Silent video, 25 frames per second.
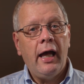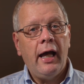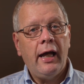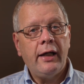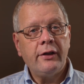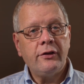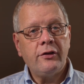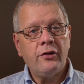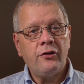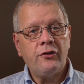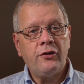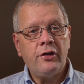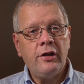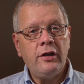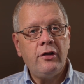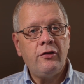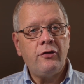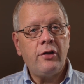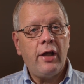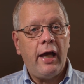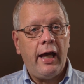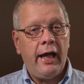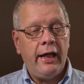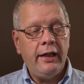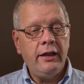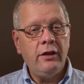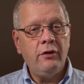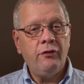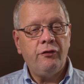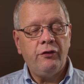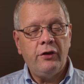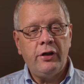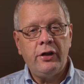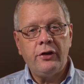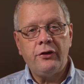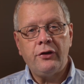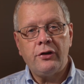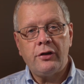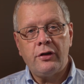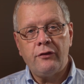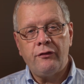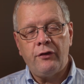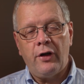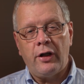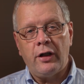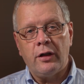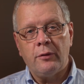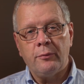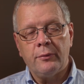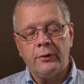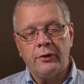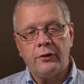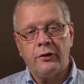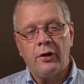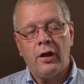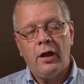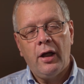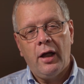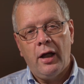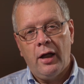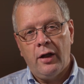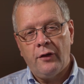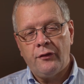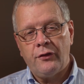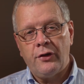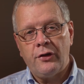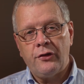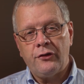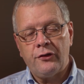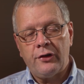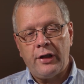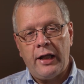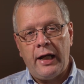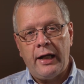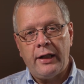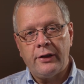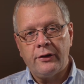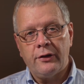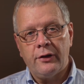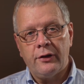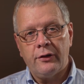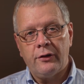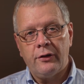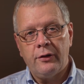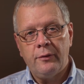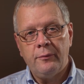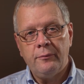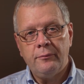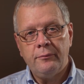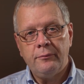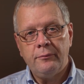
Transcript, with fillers: and to cease any further development of this standard.